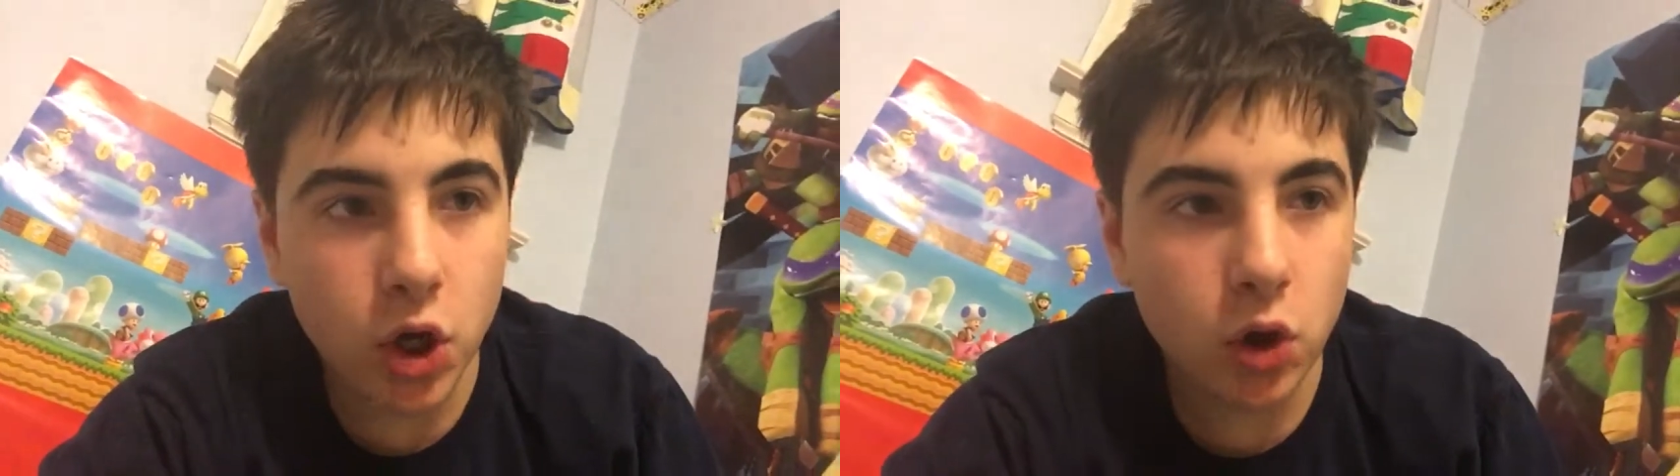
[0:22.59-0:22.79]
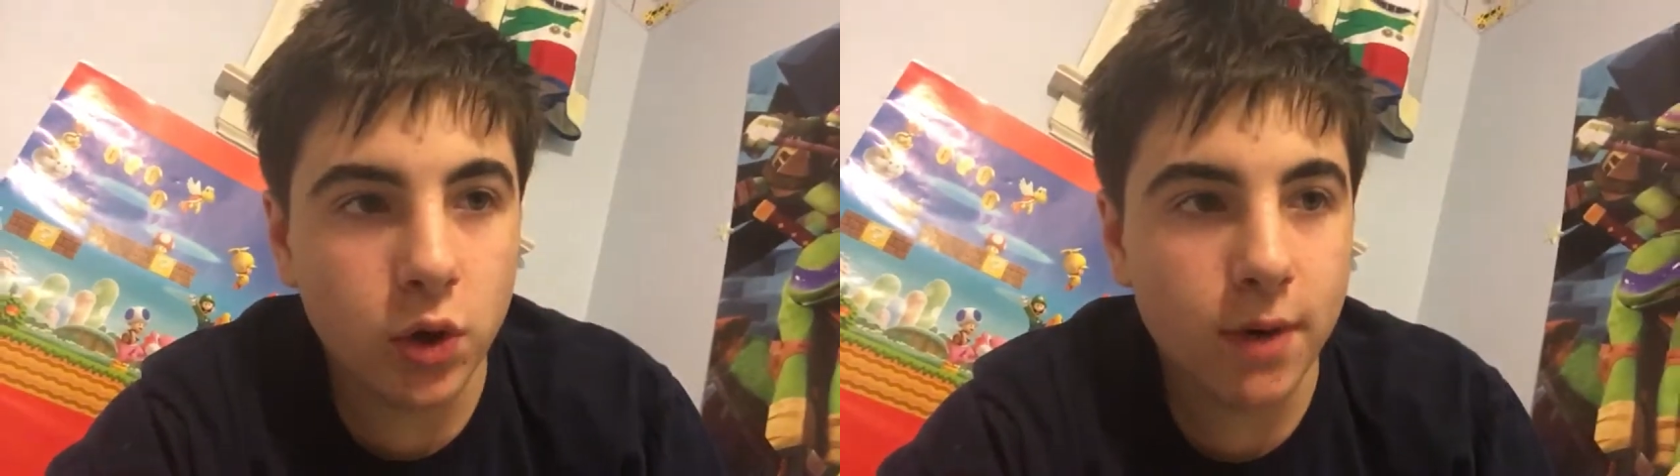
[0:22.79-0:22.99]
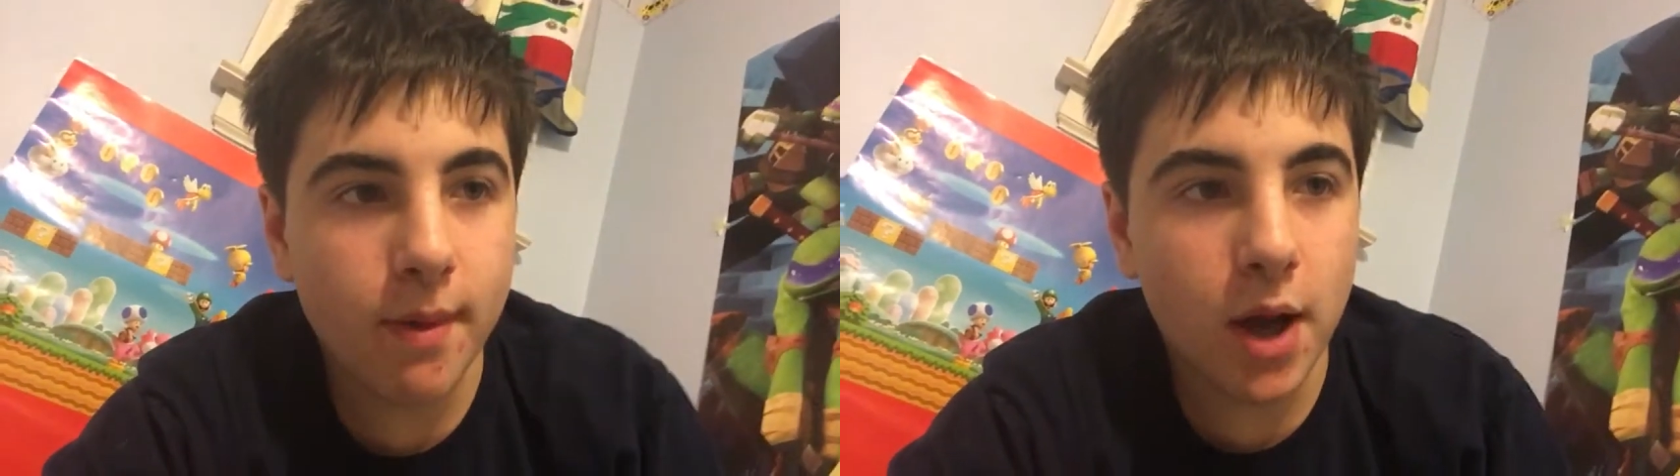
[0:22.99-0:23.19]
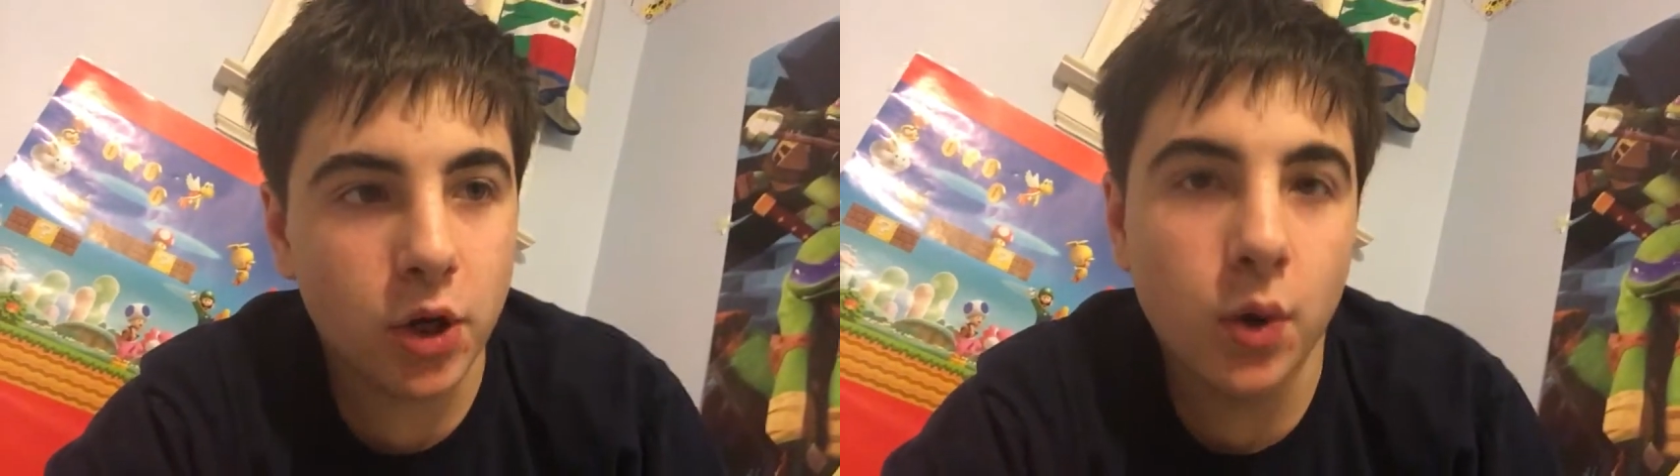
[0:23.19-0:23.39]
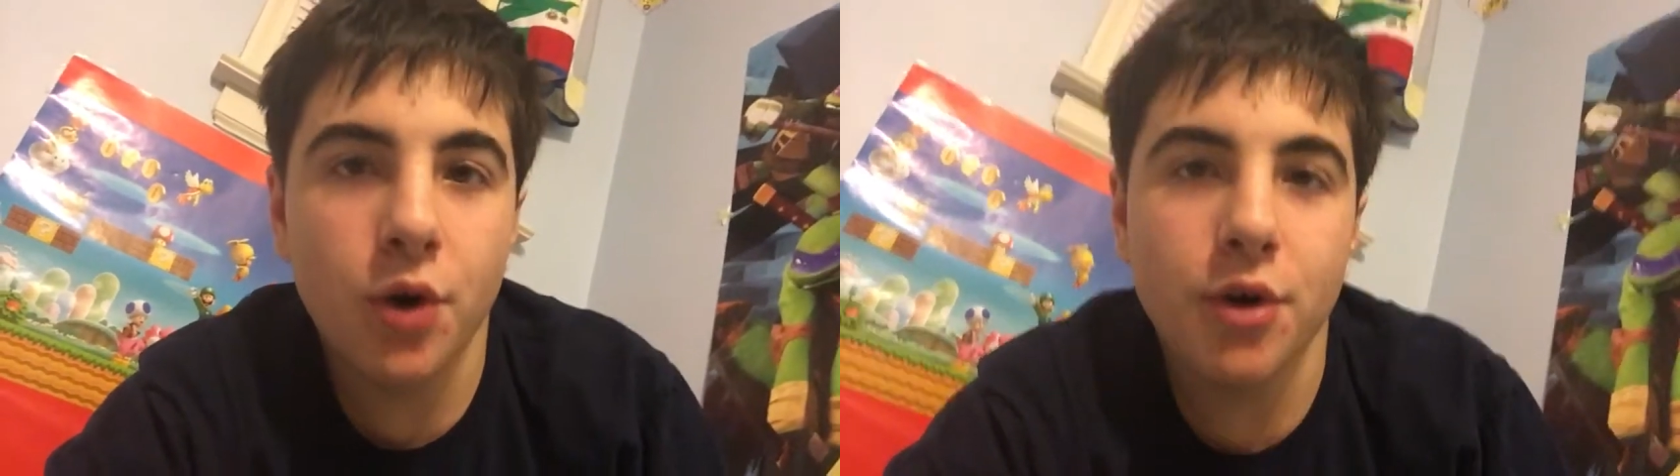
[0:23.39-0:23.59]
using my
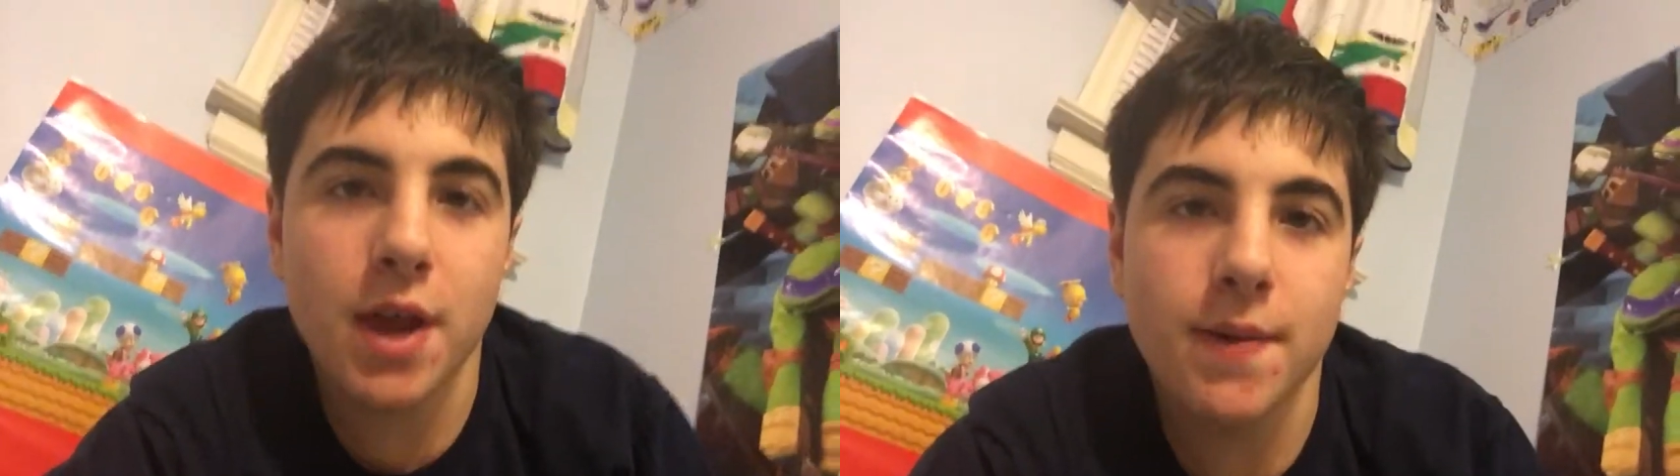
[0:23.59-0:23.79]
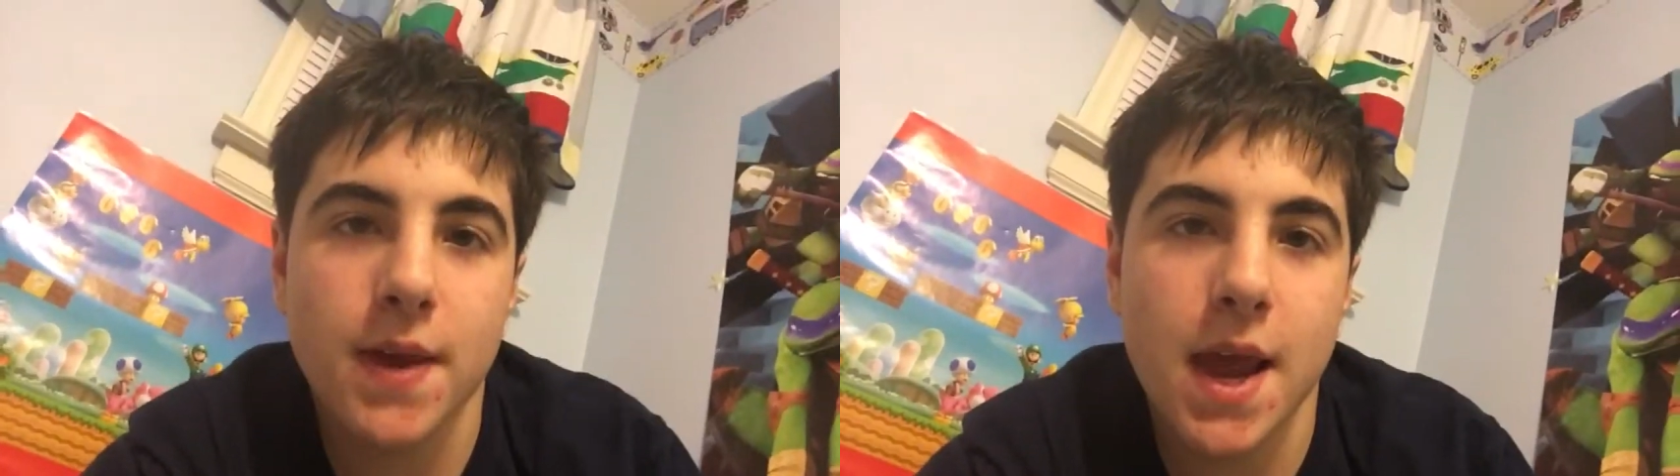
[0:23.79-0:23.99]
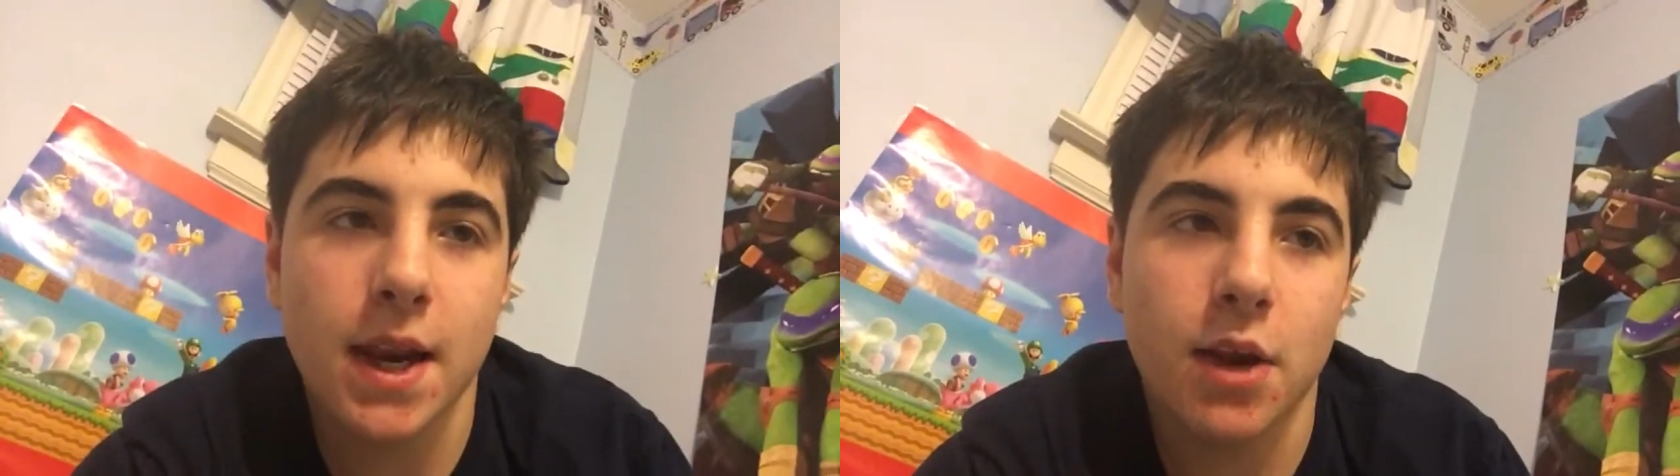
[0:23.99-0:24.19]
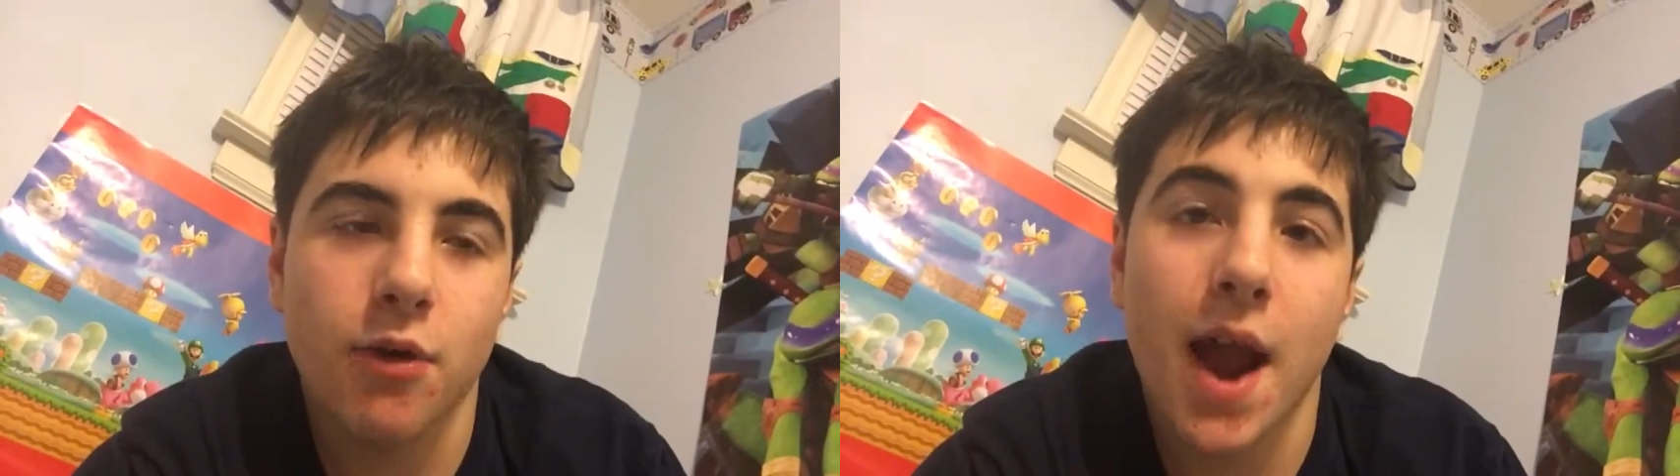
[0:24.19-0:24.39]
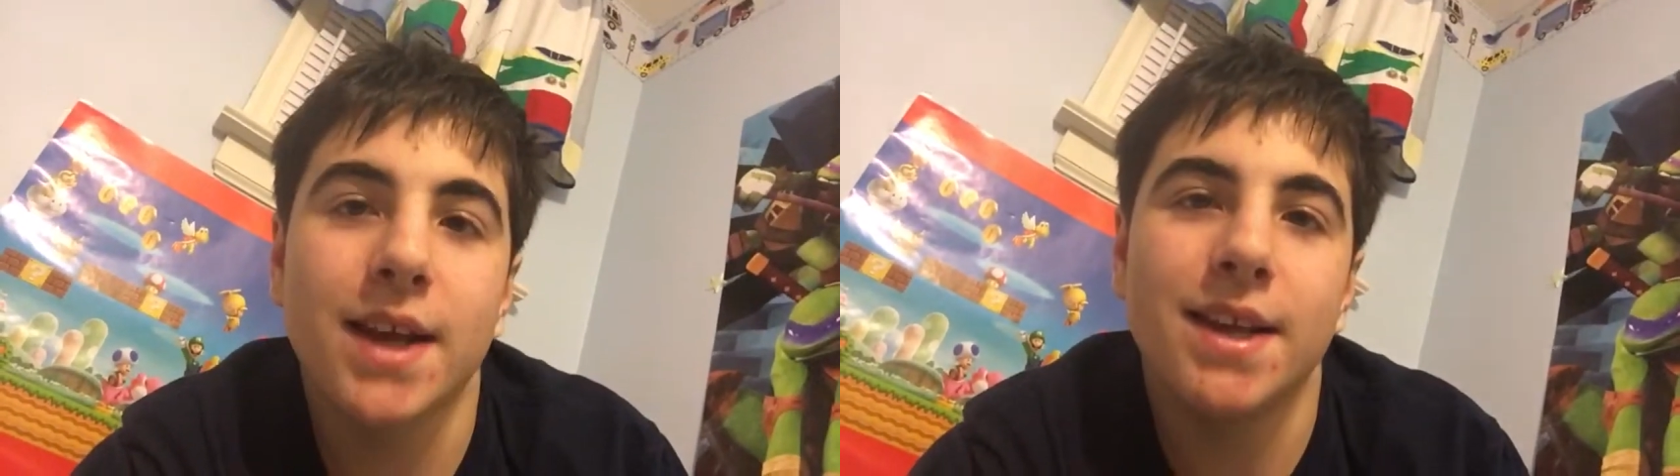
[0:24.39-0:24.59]
200 EV candy,
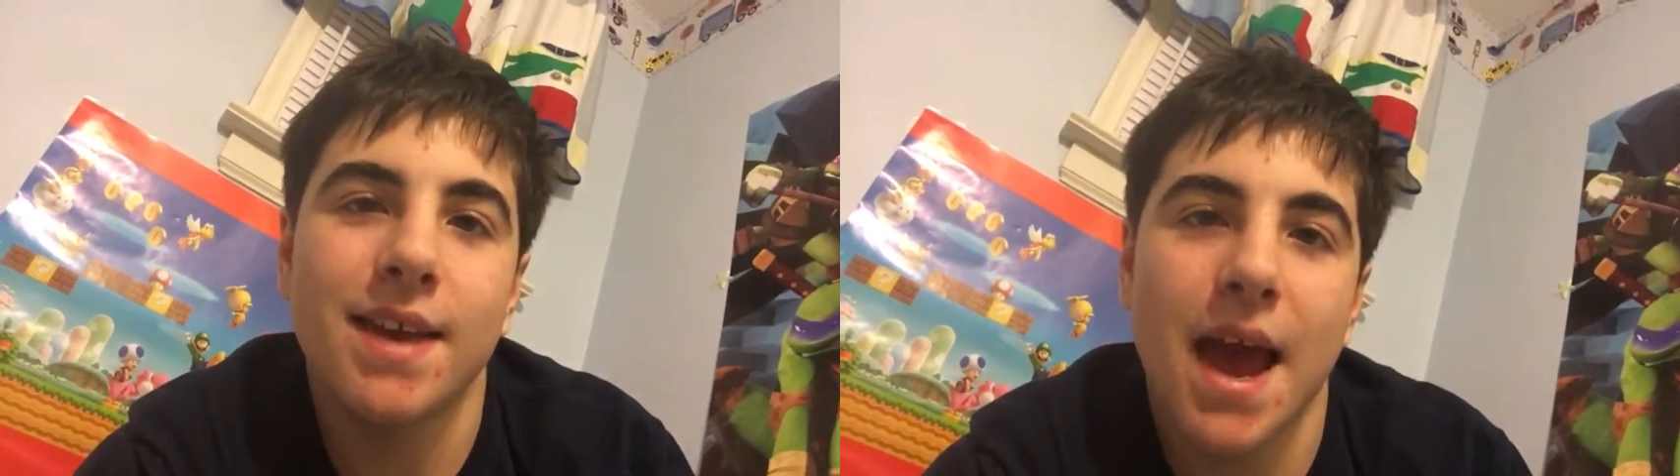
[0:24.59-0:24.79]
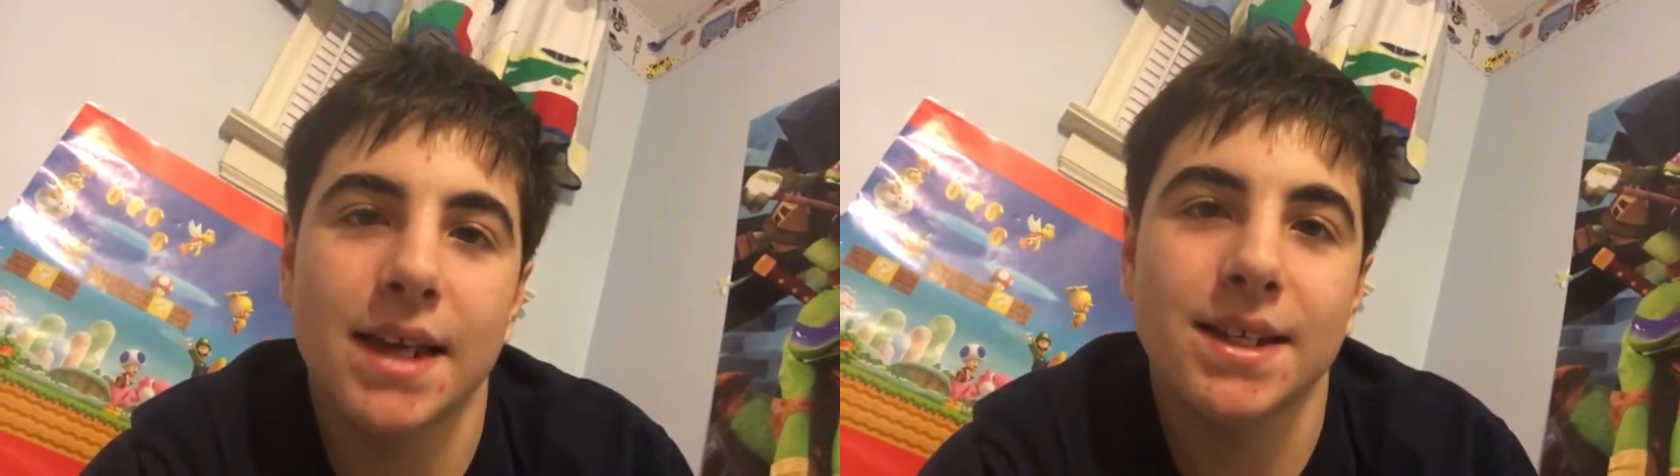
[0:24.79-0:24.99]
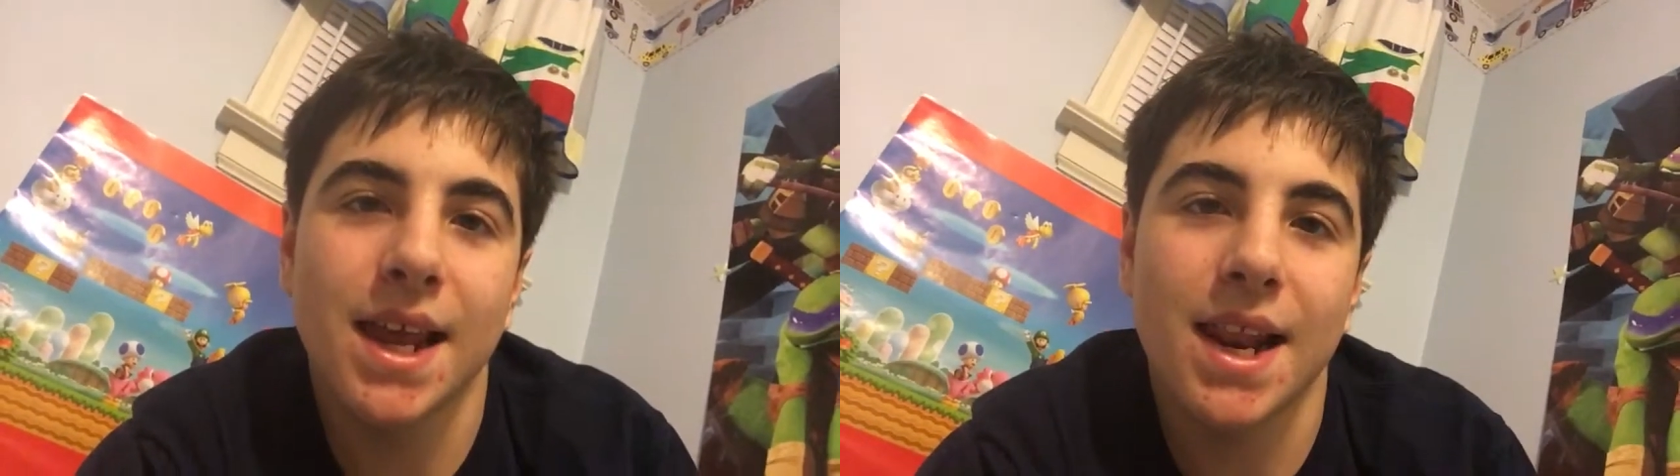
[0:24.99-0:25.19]
trying to guess,